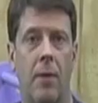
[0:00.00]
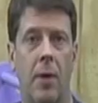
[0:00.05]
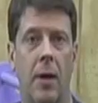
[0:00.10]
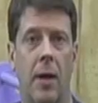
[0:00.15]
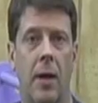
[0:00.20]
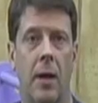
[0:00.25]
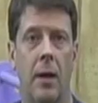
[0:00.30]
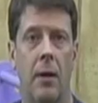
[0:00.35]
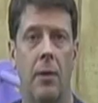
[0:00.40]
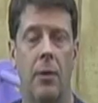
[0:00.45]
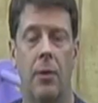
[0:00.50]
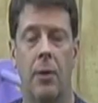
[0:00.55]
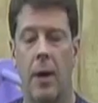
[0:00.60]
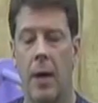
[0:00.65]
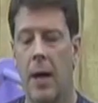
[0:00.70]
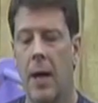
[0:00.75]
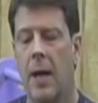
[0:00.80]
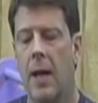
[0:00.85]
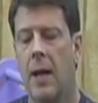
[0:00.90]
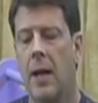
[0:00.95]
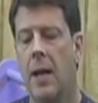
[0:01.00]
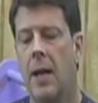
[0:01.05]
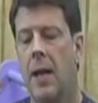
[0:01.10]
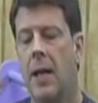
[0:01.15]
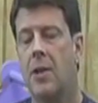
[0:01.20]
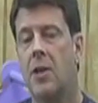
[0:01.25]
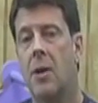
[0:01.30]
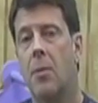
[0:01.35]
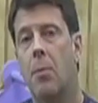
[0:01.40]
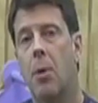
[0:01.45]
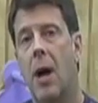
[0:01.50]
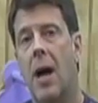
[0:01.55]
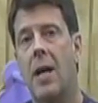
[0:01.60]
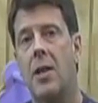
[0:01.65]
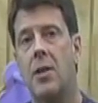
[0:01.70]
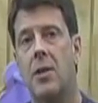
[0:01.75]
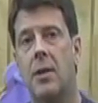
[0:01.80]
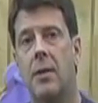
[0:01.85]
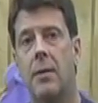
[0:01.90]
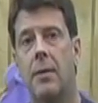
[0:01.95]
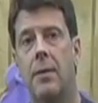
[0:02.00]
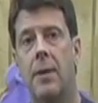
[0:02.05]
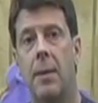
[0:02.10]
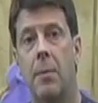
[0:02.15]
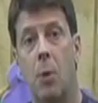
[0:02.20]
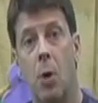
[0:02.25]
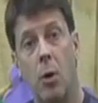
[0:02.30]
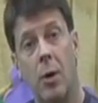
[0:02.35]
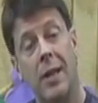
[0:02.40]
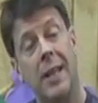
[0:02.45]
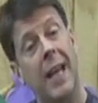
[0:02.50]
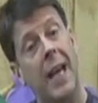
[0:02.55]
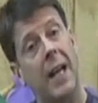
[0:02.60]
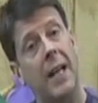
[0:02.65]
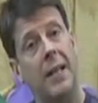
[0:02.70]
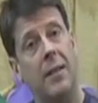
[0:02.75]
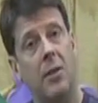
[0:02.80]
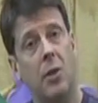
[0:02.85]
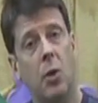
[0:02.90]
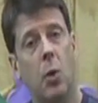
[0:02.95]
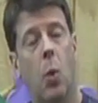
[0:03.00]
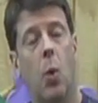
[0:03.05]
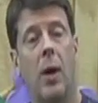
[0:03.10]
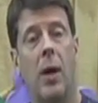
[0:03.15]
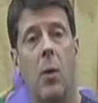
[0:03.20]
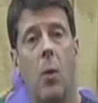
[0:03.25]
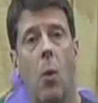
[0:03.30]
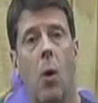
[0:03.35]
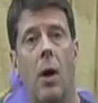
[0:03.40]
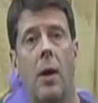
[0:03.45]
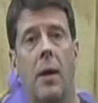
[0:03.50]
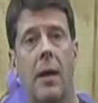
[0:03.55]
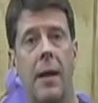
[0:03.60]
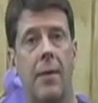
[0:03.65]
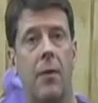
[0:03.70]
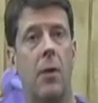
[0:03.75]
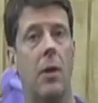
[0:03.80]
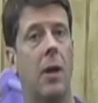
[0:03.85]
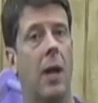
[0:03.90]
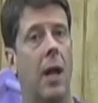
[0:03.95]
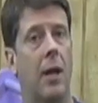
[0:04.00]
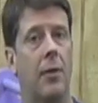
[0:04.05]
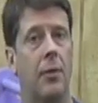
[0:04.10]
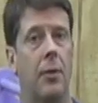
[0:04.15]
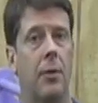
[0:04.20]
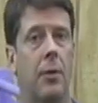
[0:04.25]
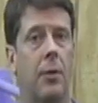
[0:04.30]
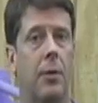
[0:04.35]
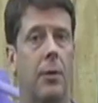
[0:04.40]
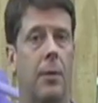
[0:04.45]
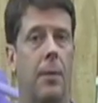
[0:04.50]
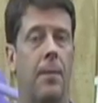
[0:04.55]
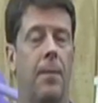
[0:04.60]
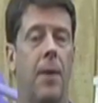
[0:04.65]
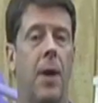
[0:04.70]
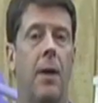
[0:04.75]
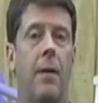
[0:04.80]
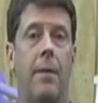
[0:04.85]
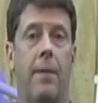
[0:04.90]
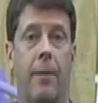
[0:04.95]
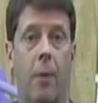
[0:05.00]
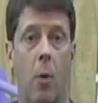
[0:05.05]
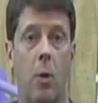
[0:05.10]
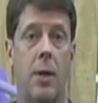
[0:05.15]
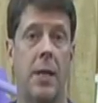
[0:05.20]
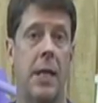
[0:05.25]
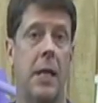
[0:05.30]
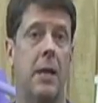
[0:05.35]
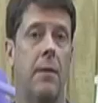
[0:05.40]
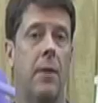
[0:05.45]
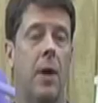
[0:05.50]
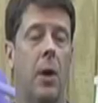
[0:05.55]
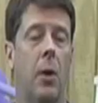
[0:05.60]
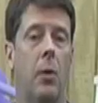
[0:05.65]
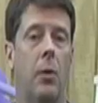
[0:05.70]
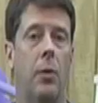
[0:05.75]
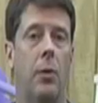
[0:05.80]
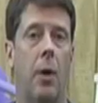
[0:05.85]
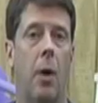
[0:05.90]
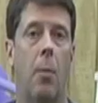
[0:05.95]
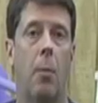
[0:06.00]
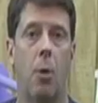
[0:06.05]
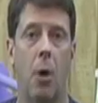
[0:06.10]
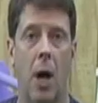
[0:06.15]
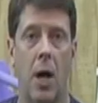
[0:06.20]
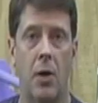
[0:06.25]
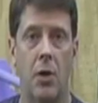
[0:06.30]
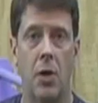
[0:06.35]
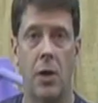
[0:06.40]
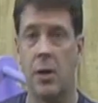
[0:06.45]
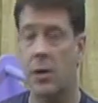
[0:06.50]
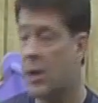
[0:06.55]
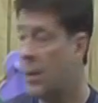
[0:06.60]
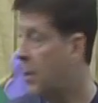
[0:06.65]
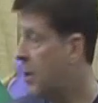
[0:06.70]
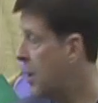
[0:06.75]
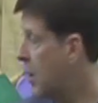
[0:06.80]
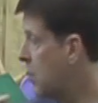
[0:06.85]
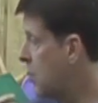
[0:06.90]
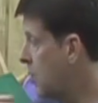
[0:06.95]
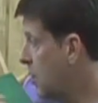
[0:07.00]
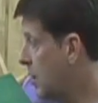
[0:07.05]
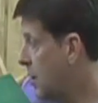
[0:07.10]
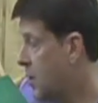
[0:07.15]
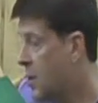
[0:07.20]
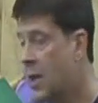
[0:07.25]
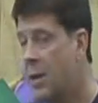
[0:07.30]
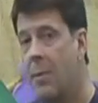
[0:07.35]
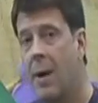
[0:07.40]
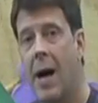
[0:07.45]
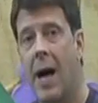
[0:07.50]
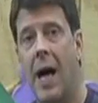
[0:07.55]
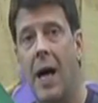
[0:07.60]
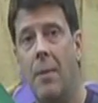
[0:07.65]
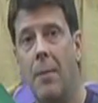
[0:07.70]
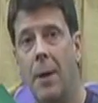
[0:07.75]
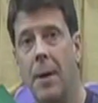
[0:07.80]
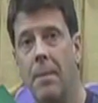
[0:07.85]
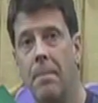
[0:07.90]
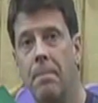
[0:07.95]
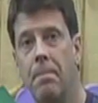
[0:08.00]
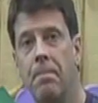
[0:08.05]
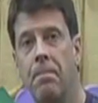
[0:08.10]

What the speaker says: for Kids. It's comprised of and broken down into 21 different lessons. 14 of those are projects. Some of those you can see behind me.